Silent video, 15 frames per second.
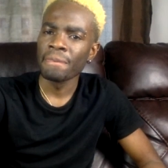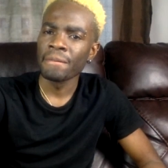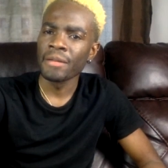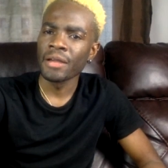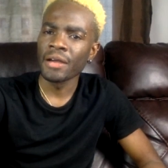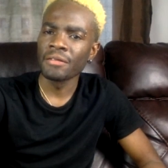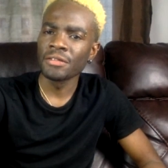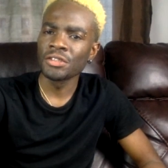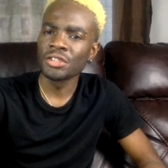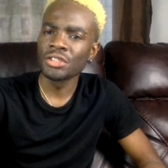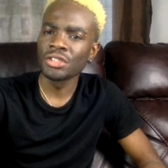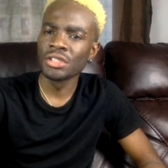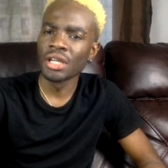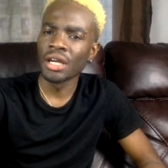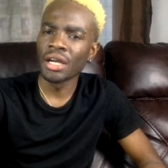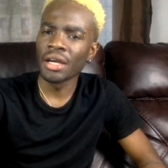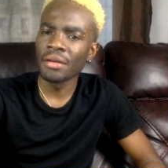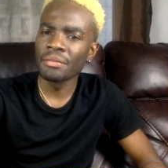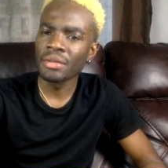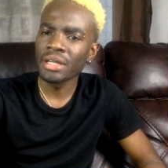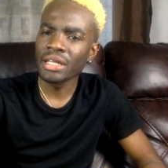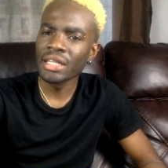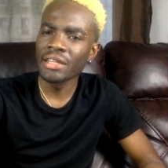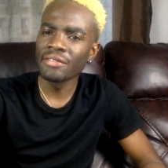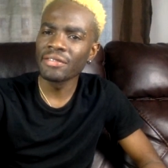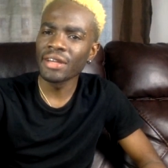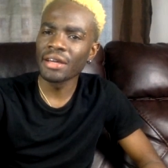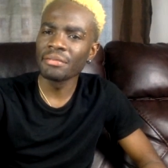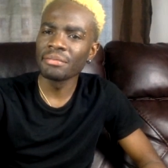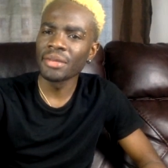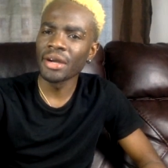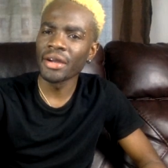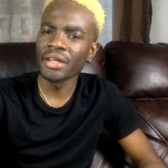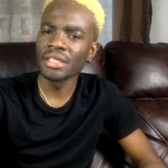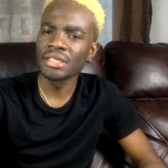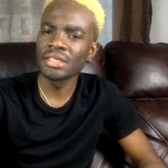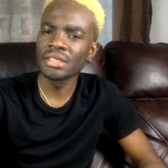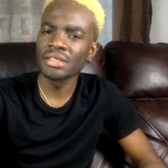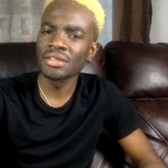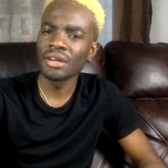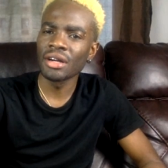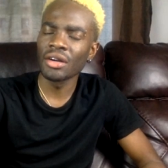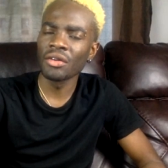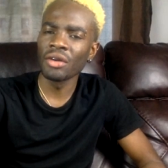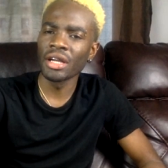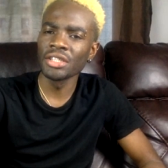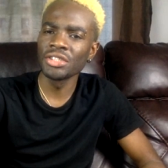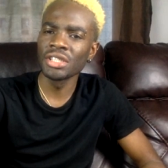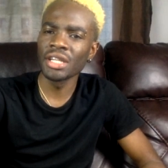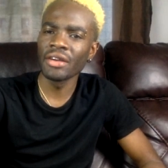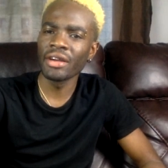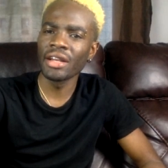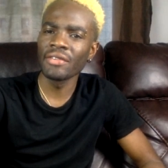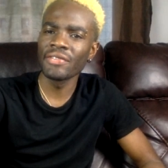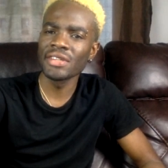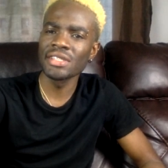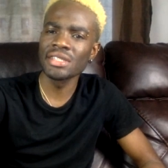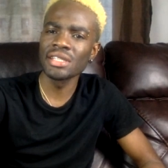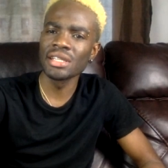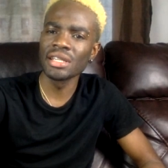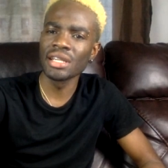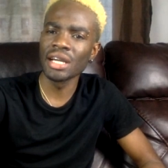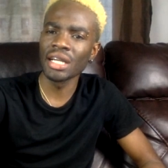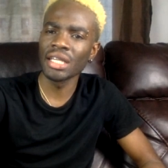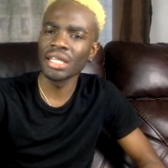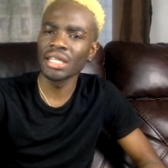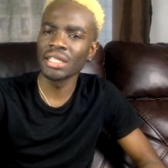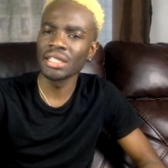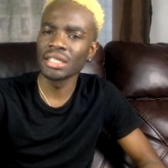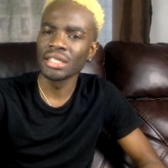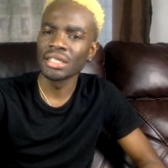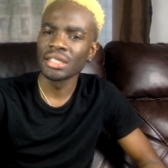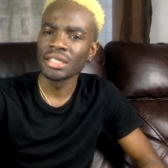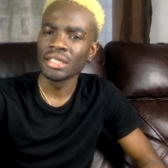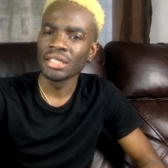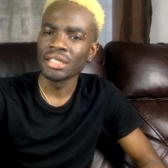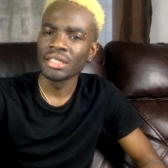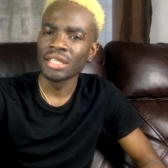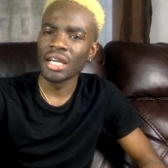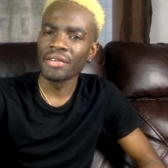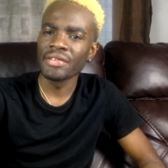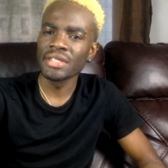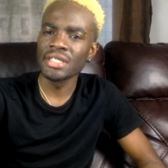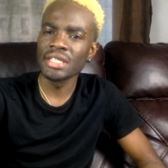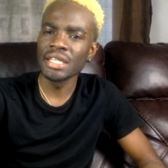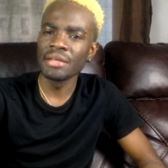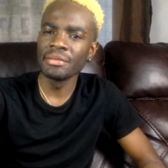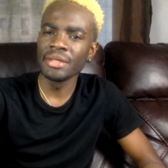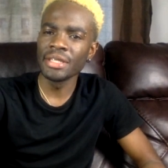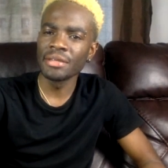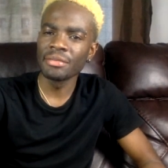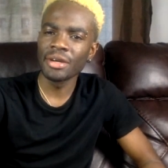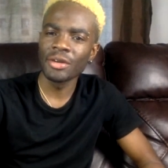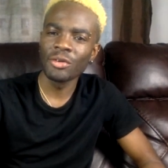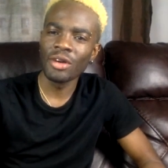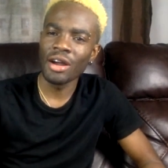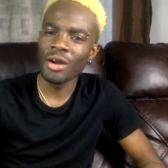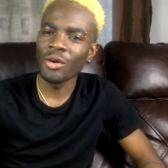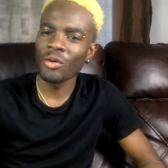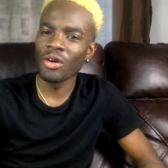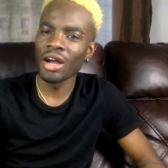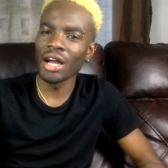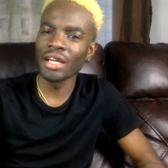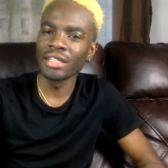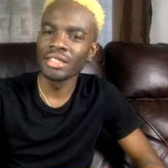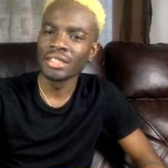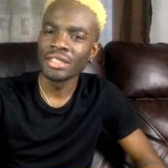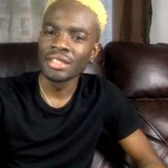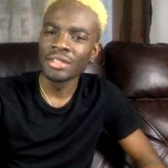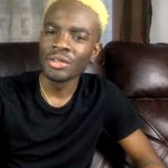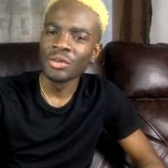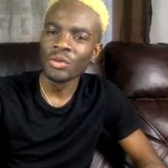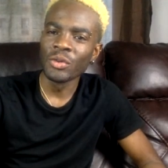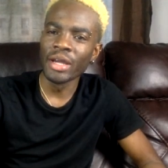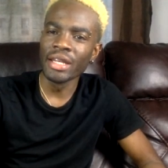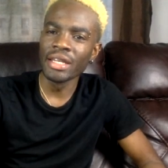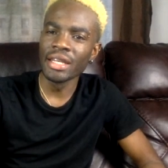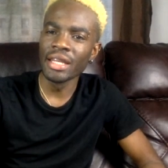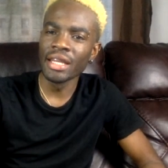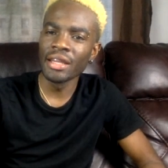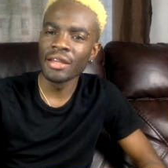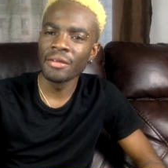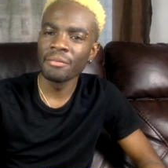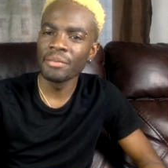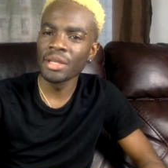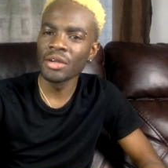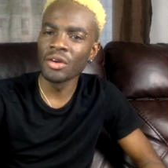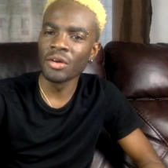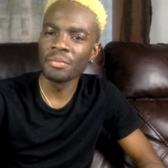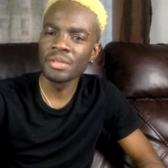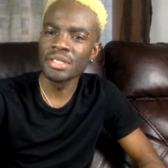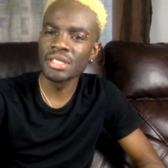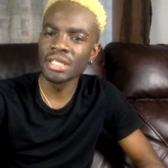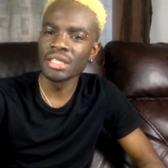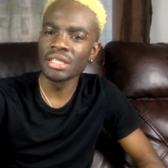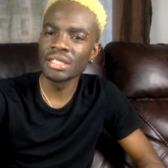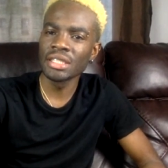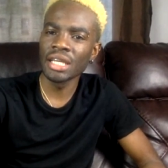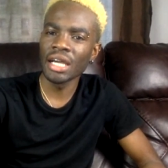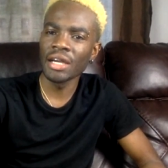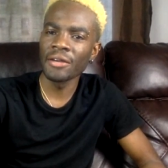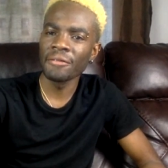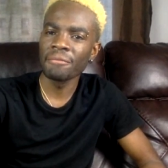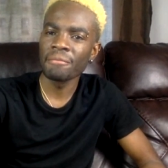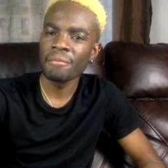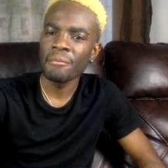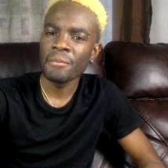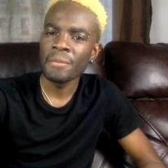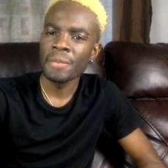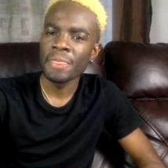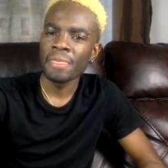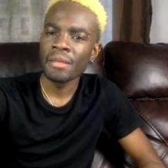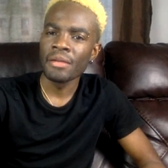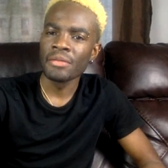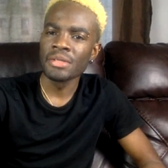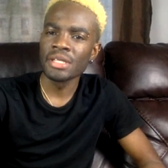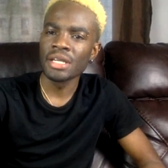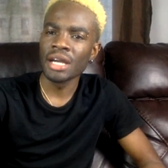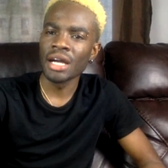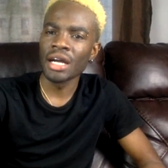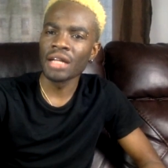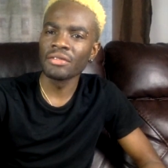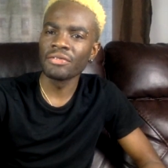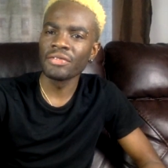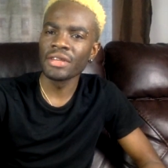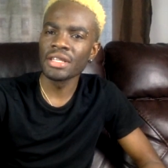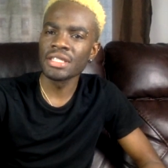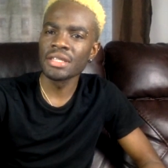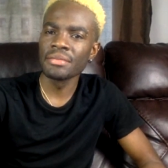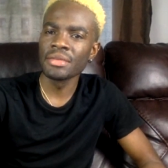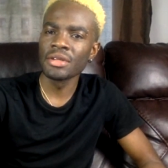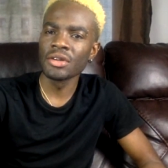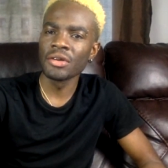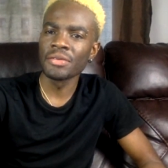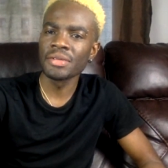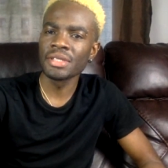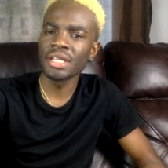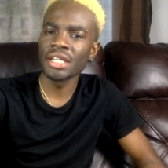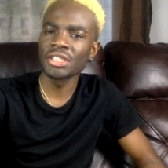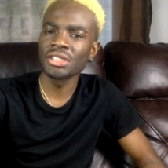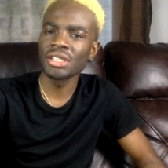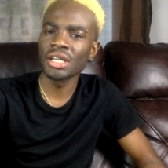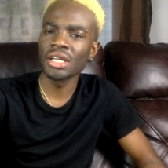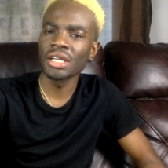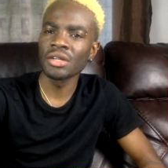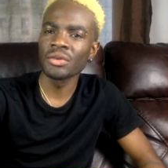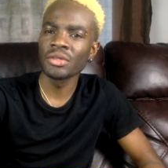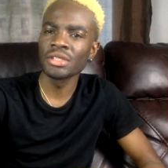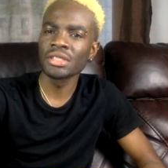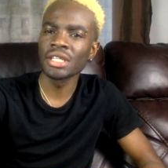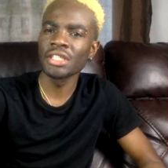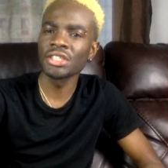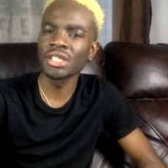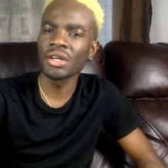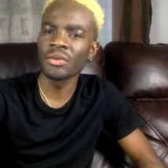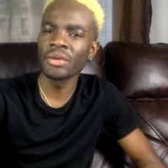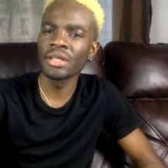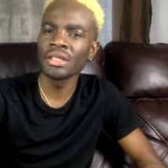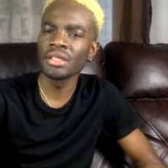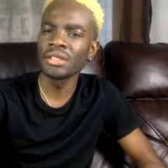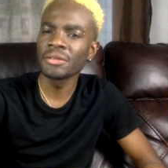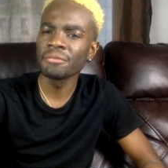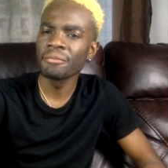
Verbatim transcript: They have um, Cleveland Morris. I'll go on generally, if you still log in. You have the same name, man. Well, Wendy, big up Cynthia. Let me say Art Face, big up Sasha. Sasha Wint.